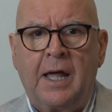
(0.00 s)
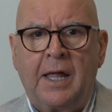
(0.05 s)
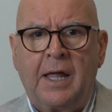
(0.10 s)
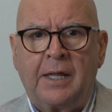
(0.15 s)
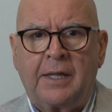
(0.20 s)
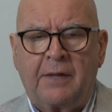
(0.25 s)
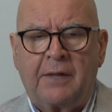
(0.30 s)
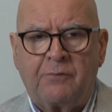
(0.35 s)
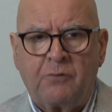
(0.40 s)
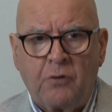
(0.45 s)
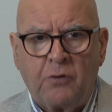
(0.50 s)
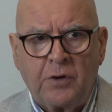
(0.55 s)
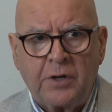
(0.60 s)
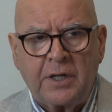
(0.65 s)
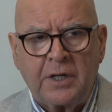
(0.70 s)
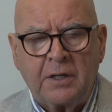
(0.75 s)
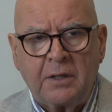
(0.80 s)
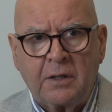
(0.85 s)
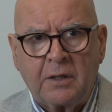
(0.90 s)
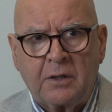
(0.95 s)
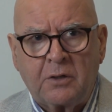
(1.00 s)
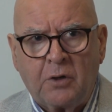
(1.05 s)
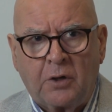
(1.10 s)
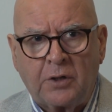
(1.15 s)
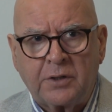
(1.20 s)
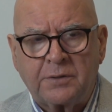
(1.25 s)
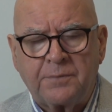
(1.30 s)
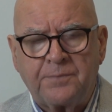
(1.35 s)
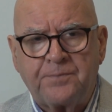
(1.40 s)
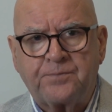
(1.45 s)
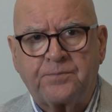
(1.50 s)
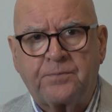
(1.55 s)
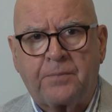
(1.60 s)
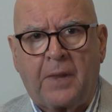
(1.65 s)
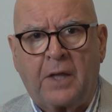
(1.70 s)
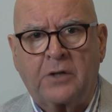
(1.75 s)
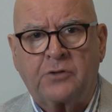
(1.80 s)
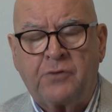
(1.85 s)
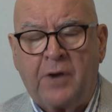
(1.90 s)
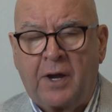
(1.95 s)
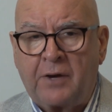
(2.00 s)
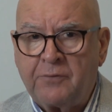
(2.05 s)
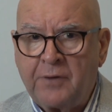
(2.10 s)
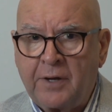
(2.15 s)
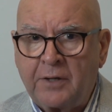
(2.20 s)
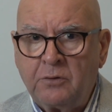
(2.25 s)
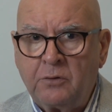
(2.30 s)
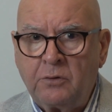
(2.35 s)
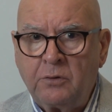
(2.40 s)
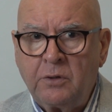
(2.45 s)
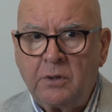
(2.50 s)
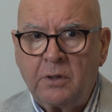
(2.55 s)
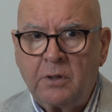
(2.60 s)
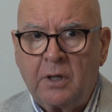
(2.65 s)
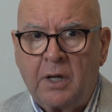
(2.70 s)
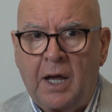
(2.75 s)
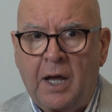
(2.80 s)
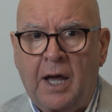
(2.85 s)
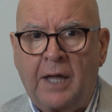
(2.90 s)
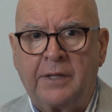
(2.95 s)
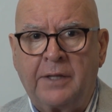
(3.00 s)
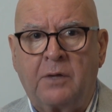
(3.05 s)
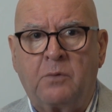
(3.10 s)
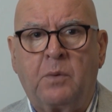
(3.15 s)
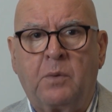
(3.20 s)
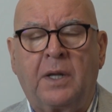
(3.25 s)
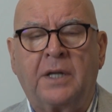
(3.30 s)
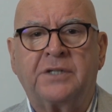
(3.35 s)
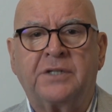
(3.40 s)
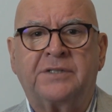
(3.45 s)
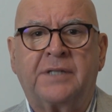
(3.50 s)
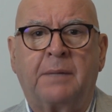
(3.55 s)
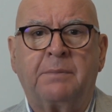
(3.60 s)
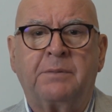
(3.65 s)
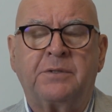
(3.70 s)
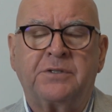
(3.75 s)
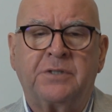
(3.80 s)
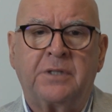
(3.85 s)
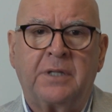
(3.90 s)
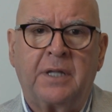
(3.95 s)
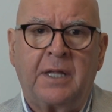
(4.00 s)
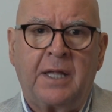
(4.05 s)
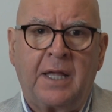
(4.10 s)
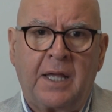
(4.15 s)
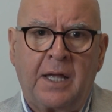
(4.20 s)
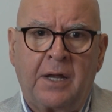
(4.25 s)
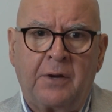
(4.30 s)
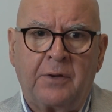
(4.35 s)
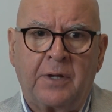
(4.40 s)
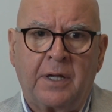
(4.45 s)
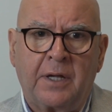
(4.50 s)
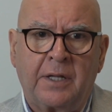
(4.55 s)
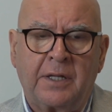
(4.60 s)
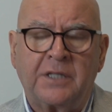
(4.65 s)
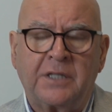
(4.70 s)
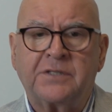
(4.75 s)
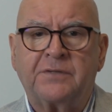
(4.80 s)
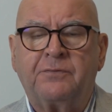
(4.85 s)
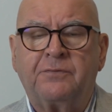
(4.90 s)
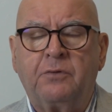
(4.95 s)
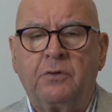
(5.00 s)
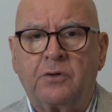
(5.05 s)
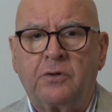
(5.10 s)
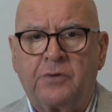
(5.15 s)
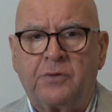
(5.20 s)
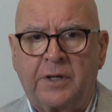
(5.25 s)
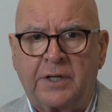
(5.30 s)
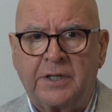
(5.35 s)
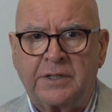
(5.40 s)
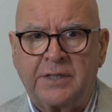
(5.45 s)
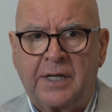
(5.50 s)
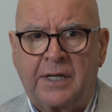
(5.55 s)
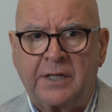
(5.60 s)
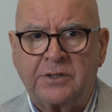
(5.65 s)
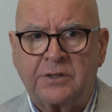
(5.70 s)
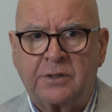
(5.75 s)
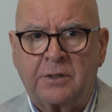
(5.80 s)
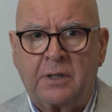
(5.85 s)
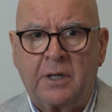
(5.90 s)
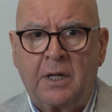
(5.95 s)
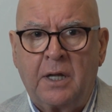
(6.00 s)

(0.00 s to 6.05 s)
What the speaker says: They've already got a track record and they're well established in their area, and that's a full accreditation.